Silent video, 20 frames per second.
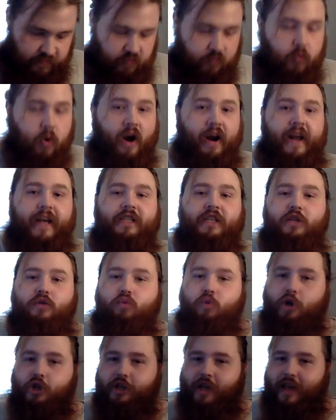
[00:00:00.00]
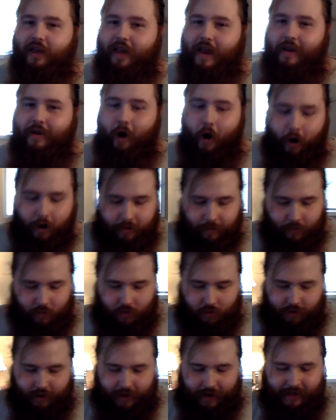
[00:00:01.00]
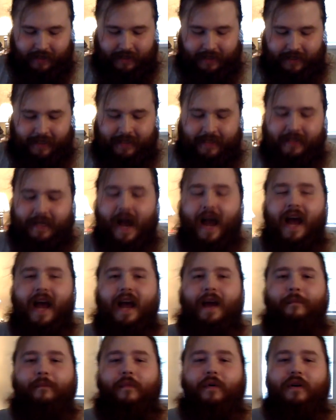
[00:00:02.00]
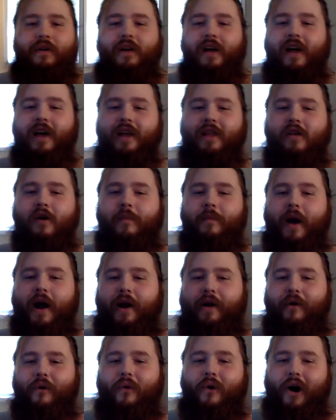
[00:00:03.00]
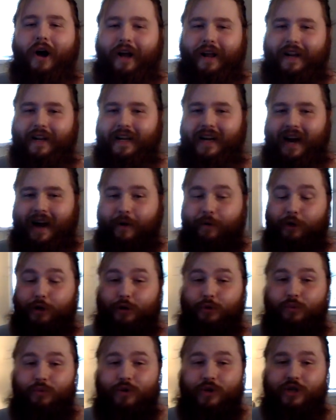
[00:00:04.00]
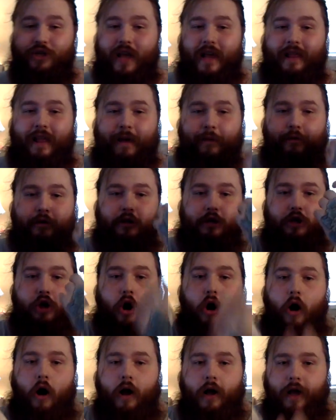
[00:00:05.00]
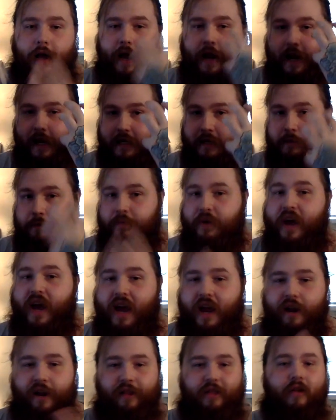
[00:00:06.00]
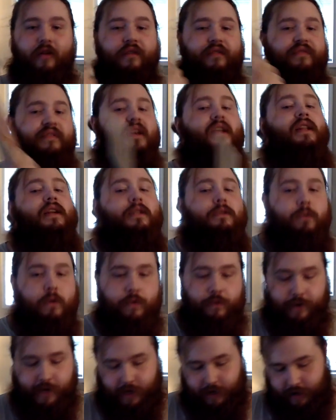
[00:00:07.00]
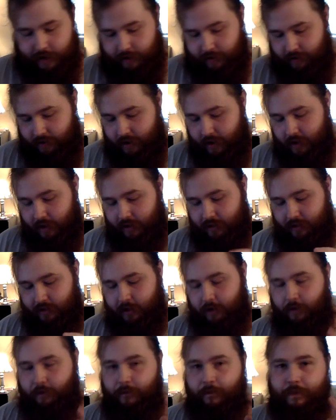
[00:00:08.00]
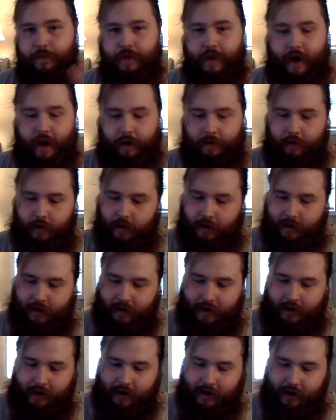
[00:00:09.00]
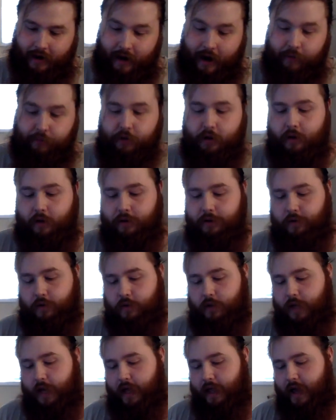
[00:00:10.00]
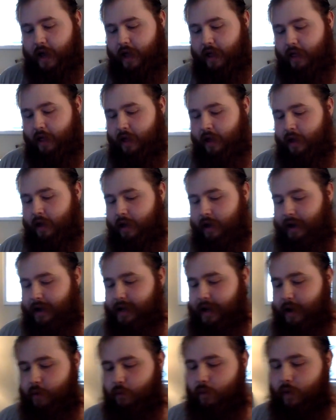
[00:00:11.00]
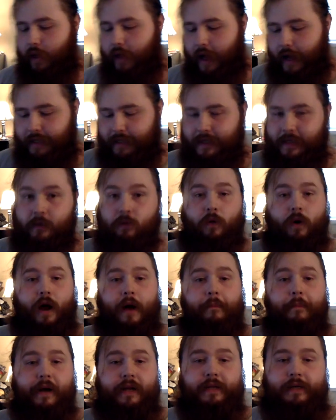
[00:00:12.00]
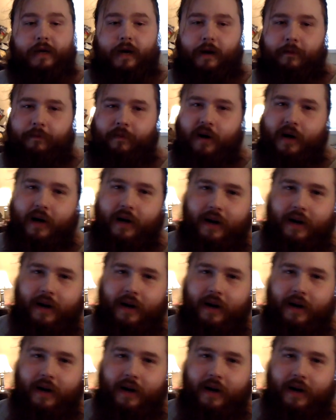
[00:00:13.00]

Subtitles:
But I just wish that they talked more. It's the same, no matter what. I just wish that they would talk and explain their feelings with one another. So, yeah. I will also say that I didn't realize this when I picked it up, but